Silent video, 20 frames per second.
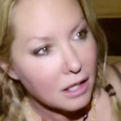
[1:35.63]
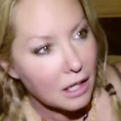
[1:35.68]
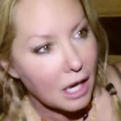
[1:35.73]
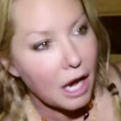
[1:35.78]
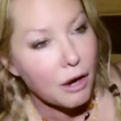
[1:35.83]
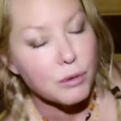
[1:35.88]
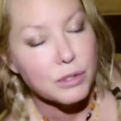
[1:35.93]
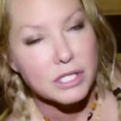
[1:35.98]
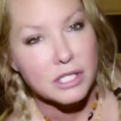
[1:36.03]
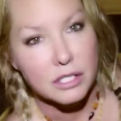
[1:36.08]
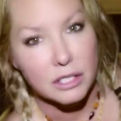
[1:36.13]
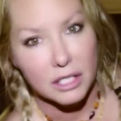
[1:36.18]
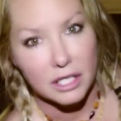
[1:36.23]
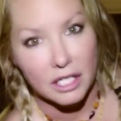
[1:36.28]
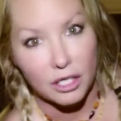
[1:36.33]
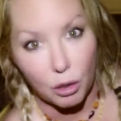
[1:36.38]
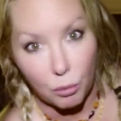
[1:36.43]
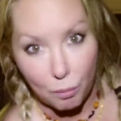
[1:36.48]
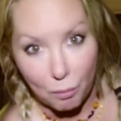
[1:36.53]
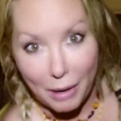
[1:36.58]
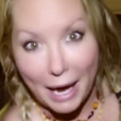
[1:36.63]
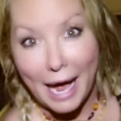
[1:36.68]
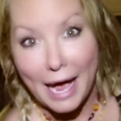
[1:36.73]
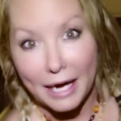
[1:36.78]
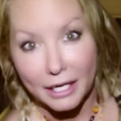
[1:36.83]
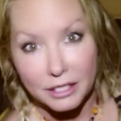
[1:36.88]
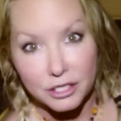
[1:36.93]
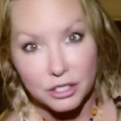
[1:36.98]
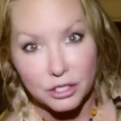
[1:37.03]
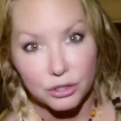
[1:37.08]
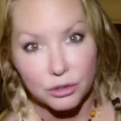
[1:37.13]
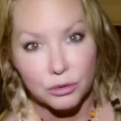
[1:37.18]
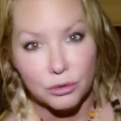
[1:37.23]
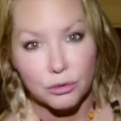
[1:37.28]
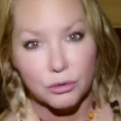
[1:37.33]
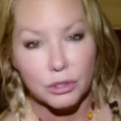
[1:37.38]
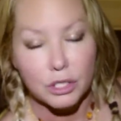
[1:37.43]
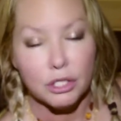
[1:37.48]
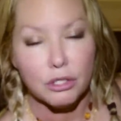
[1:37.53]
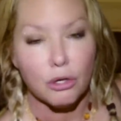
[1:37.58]
I was going to go back
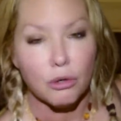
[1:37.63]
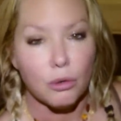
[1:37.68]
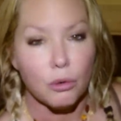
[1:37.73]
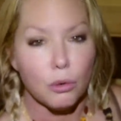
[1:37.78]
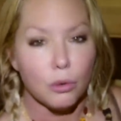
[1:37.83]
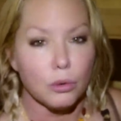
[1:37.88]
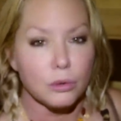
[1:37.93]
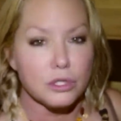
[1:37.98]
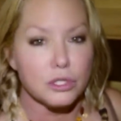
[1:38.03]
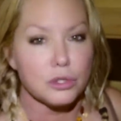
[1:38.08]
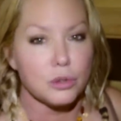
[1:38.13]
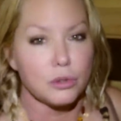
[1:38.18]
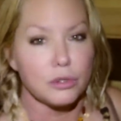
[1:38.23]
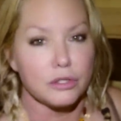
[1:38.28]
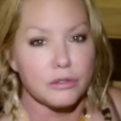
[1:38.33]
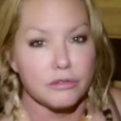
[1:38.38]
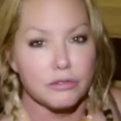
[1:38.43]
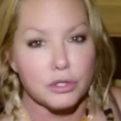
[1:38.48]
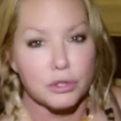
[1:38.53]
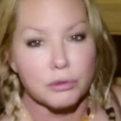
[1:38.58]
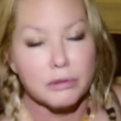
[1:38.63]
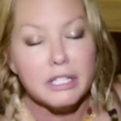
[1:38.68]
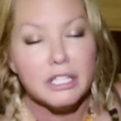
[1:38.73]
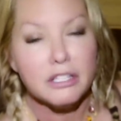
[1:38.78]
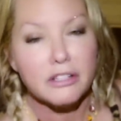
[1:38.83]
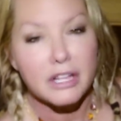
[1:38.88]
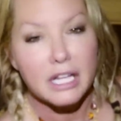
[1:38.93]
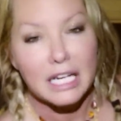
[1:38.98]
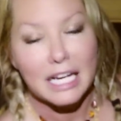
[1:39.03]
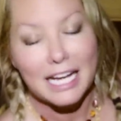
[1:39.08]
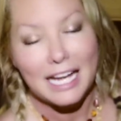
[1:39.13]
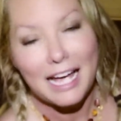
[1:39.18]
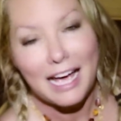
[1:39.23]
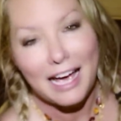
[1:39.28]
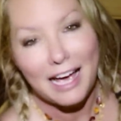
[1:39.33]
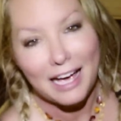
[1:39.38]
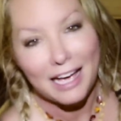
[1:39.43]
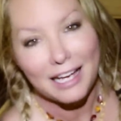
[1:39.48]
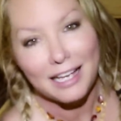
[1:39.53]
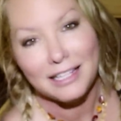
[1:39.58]
to an old sort of career that I
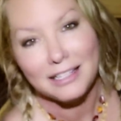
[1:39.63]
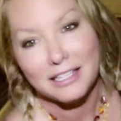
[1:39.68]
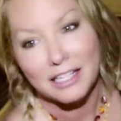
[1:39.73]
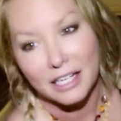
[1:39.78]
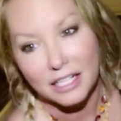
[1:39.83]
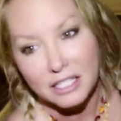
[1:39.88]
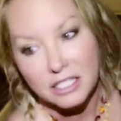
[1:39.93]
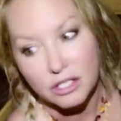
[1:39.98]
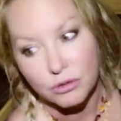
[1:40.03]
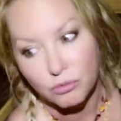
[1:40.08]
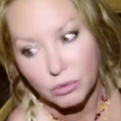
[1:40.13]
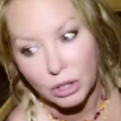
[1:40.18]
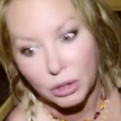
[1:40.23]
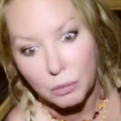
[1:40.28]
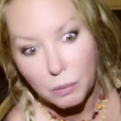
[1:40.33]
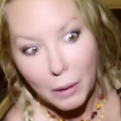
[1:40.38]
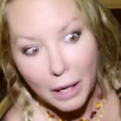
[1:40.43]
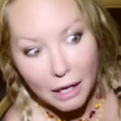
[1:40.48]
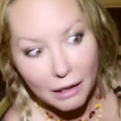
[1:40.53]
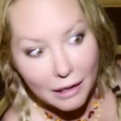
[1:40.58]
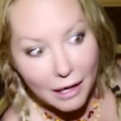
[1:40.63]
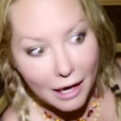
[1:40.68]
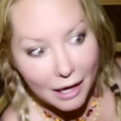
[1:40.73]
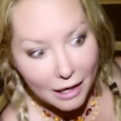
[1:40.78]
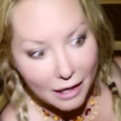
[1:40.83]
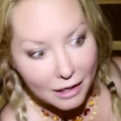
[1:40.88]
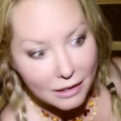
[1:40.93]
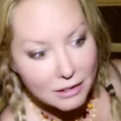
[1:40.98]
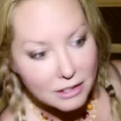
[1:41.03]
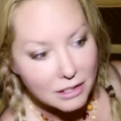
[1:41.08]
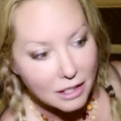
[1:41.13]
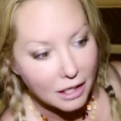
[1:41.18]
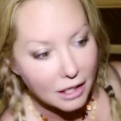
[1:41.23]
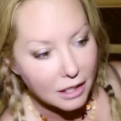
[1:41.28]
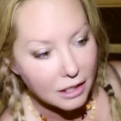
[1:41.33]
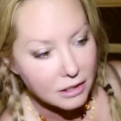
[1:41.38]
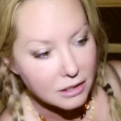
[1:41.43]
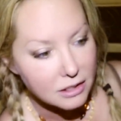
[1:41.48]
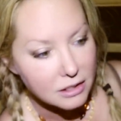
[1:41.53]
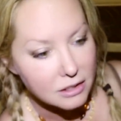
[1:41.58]
had that I did really well at
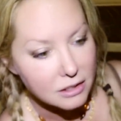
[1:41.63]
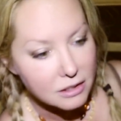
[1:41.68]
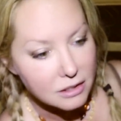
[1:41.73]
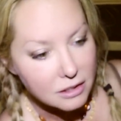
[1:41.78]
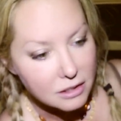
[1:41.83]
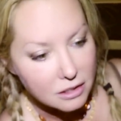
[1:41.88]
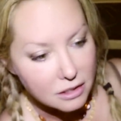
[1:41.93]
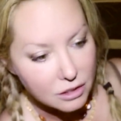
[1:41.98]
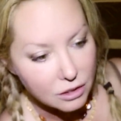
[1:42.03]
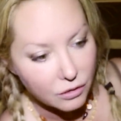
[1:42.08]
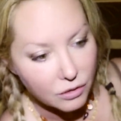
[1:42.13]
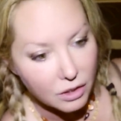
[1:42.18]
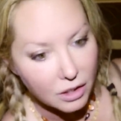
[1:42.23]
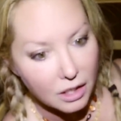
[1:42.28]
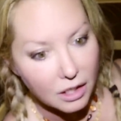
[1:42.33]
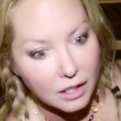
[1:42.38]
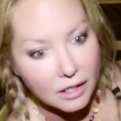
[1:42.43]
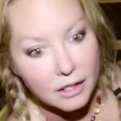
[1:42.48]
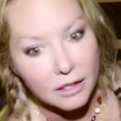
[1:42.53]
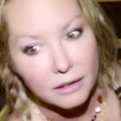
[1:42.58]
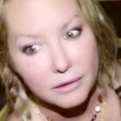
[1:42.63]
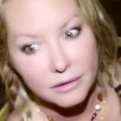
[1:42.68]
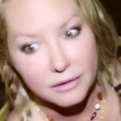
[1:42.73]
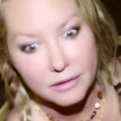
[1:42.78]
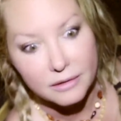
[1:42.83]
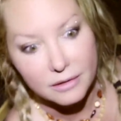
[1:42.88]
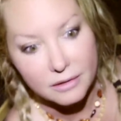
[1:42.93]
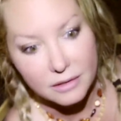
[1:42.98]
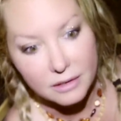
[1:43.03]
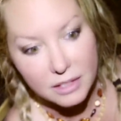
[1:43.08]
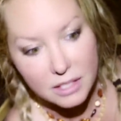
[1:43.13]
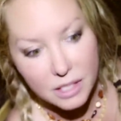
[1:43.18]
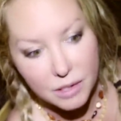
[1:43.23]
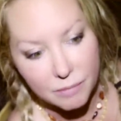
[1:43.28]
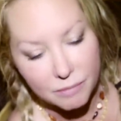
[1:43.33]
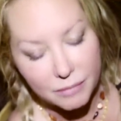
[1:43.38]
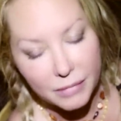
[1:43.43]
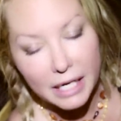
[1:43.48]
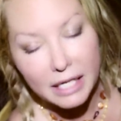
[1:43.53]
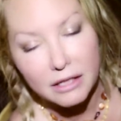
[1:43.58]
and so that I could
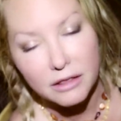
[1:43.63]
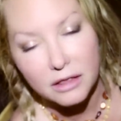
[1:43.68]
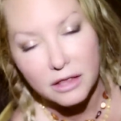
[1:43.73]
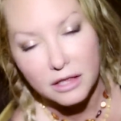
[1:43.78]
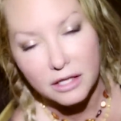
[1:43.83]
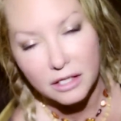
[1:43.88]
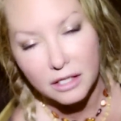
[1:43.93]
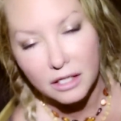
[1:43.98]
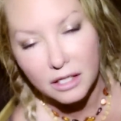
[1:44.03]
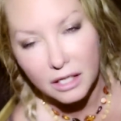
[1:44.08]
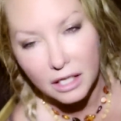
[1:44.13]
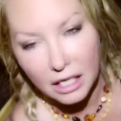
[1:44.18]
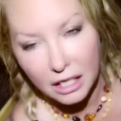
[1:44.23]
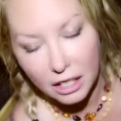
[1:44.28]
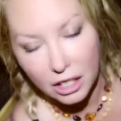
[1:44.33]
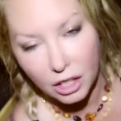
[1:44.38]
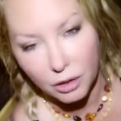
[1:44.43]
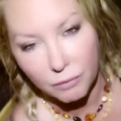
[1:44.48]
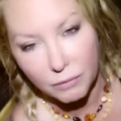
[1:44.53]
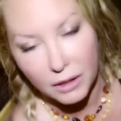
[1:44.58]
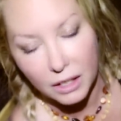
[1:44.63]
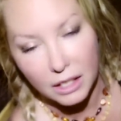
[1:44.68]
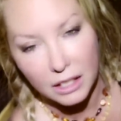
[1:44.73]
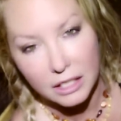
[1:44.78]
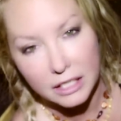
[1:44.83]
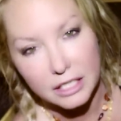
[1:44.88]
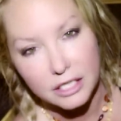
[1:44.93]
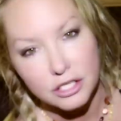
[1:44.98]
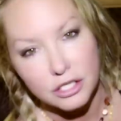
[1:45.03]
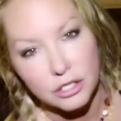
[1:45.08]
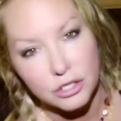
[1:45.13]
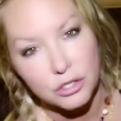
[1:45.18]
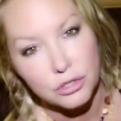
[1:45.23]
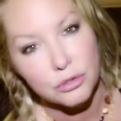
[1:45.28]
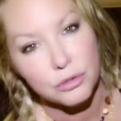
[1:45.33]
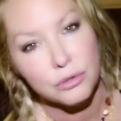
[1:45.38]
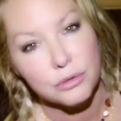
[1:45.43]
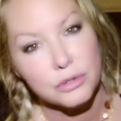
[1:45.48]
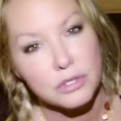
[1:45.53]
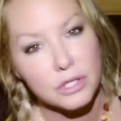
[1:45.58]
make the income that I need to
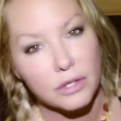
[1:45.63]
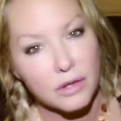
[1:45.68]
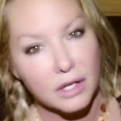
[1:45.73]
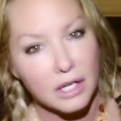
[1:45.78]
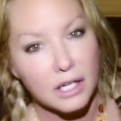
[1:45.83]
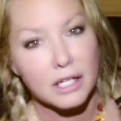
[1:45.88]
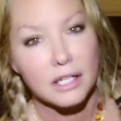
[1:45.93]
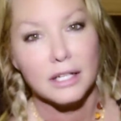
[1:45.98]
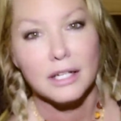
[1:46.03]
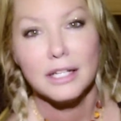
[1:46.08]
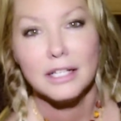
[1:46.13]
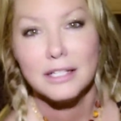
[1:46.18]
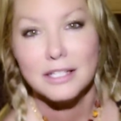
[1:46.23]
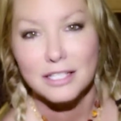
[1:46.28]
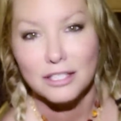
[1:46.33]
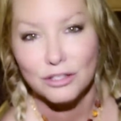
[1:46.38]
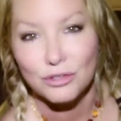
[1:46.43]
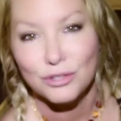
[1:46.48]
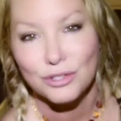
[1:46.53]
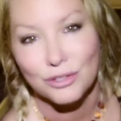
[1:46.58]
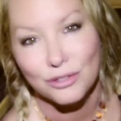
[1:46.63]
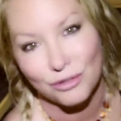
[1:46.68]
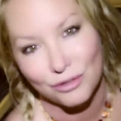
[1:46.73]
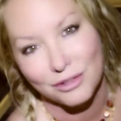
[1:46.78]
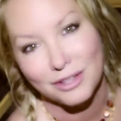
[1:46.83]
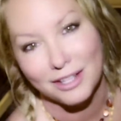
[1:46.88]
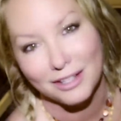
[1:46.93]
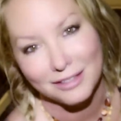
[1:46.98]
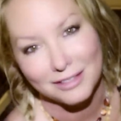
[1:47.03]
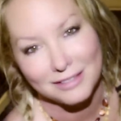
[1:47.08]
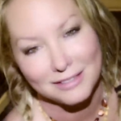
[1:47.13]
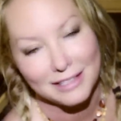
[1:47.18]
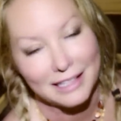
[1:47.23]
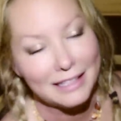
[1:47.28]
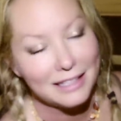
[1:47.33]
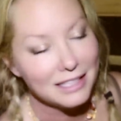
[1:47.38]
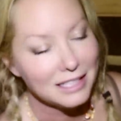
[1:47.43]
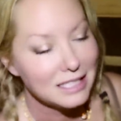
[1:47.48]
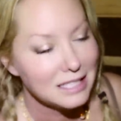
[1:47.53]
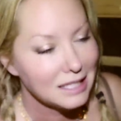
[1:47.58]
do so that I can continue to do this
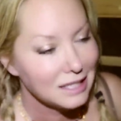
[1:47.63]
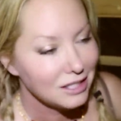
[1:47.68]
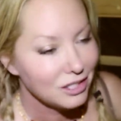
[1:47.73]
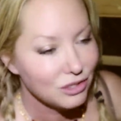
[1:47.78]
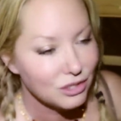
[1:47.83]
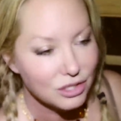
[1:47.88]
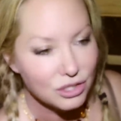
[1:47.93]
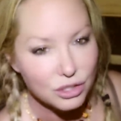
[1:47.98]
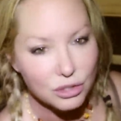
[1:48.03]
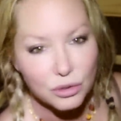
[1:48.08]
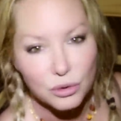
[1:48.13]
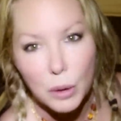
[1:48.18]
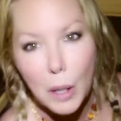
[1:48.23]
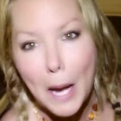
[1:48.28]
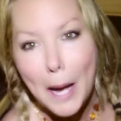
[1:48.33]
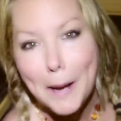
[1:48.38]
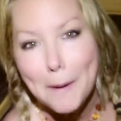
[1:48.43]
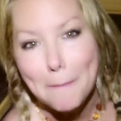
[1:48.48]
and continue to do